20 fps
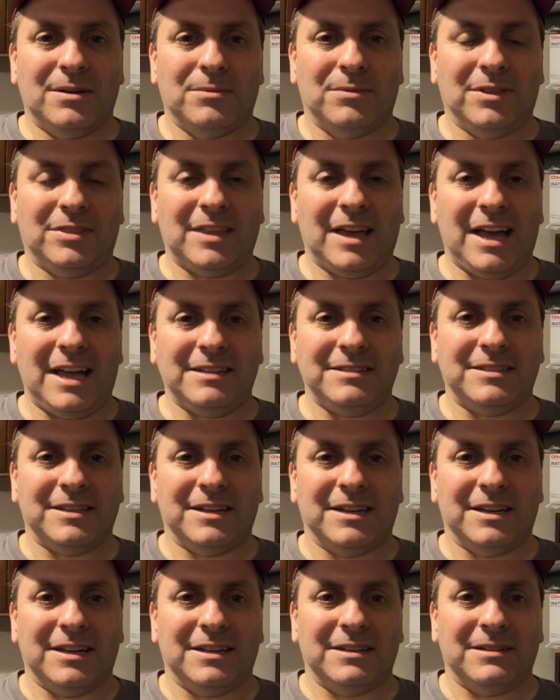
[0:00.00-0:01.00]
With that,
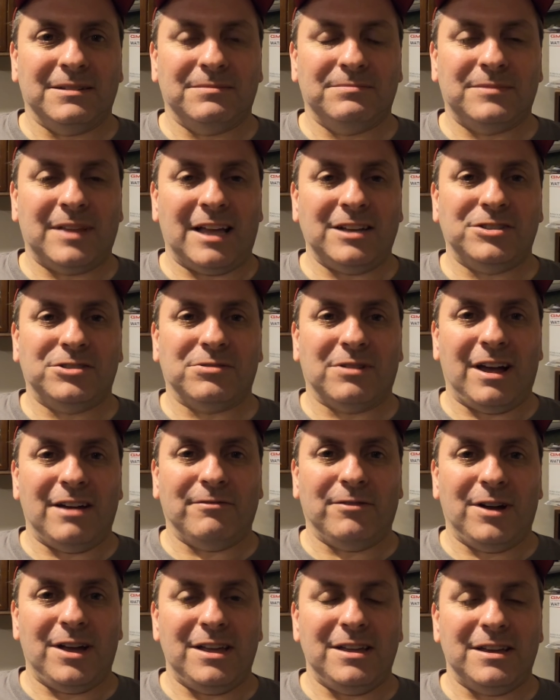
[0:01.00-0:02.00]
that's
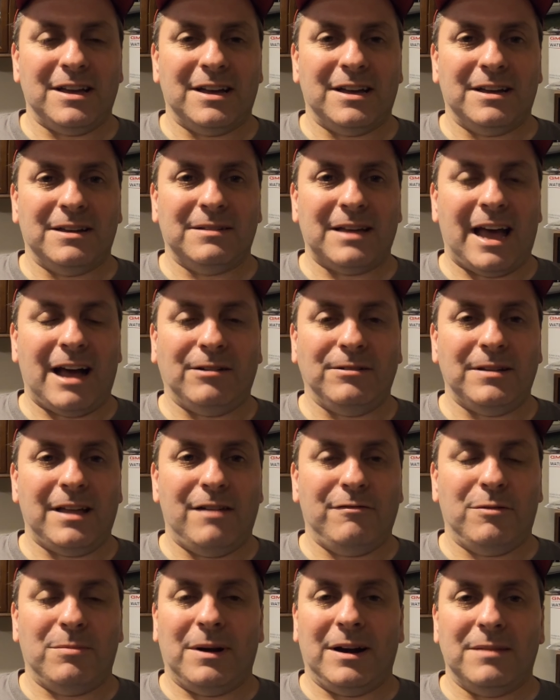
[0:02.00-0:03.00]
driveway out.
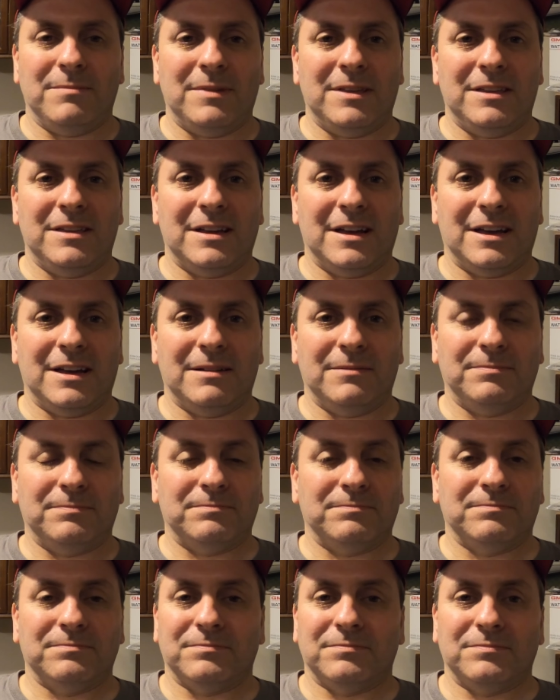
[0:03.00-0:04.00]
Everybody be
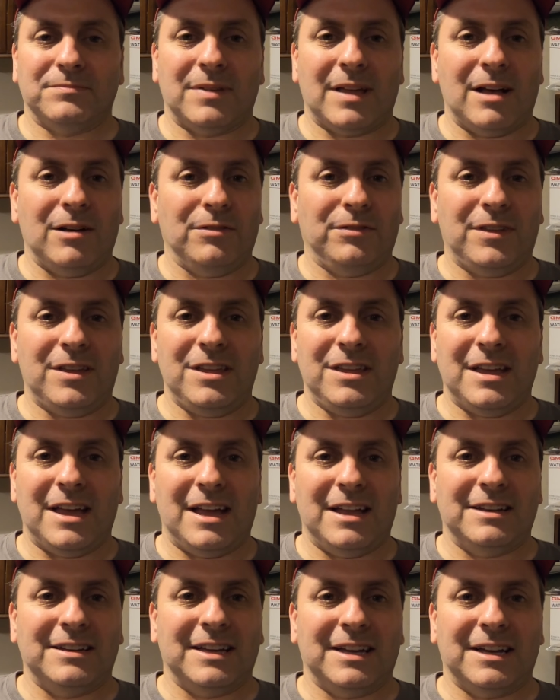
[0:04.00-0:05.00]
healthy
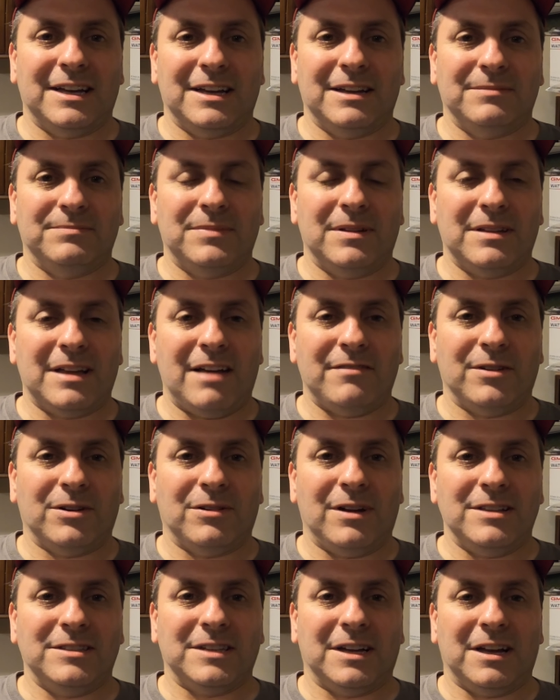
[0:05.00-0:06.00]
and have a
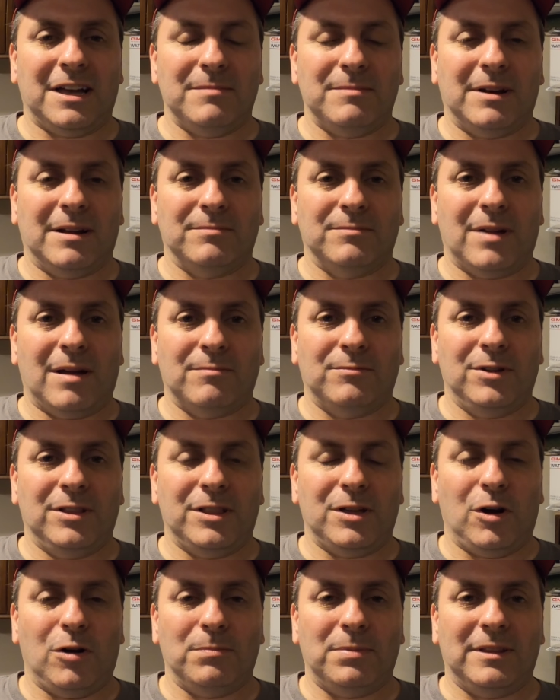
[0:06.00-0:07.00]
great time. And I'm
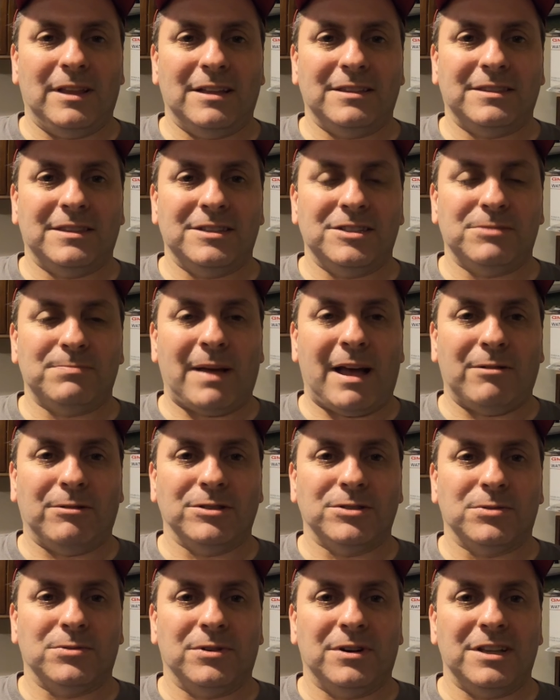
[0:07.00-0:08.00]
really hoping that this power
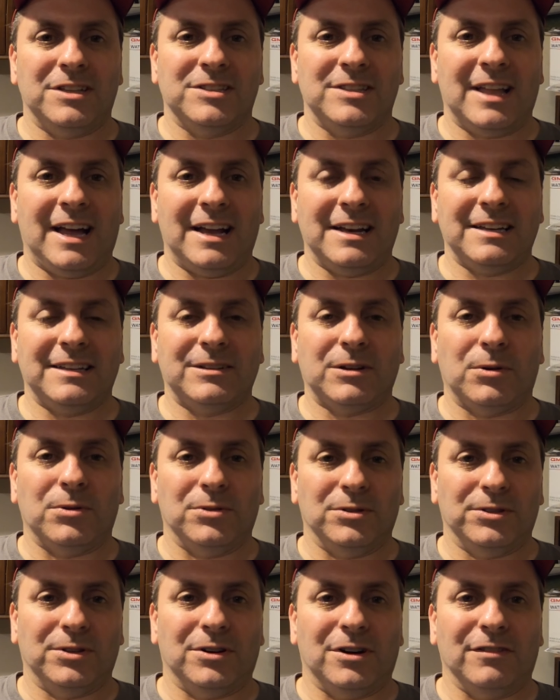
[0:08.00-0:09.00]
tour is not
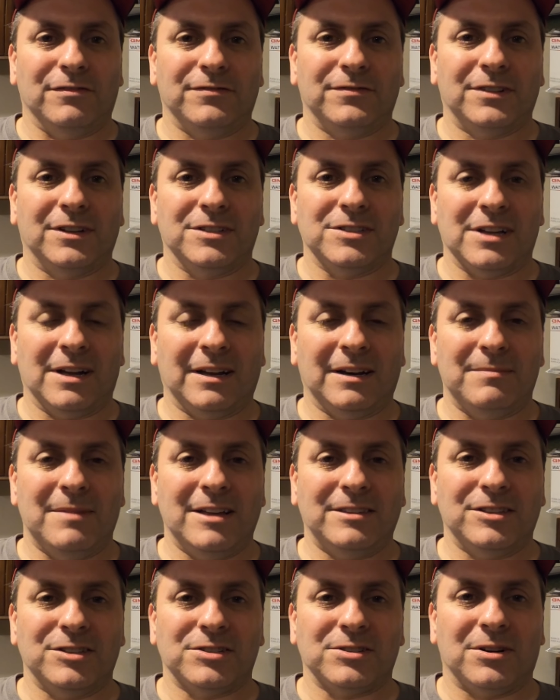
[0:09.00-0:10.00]
called off, because I'm going to
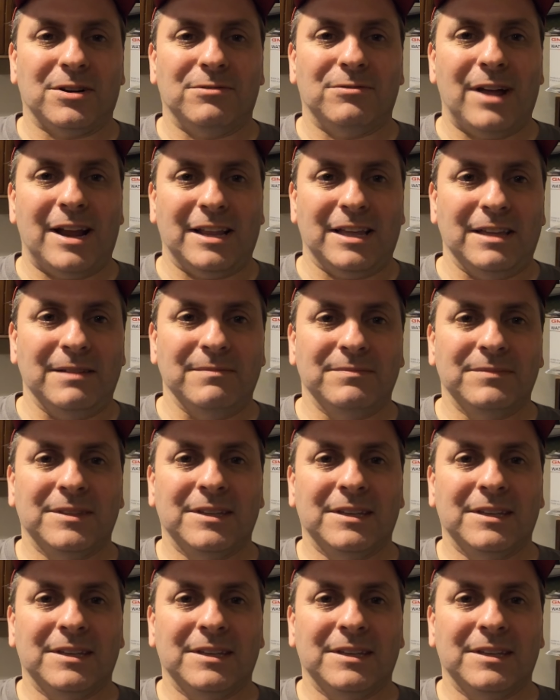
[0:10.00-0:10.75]
make this car ready.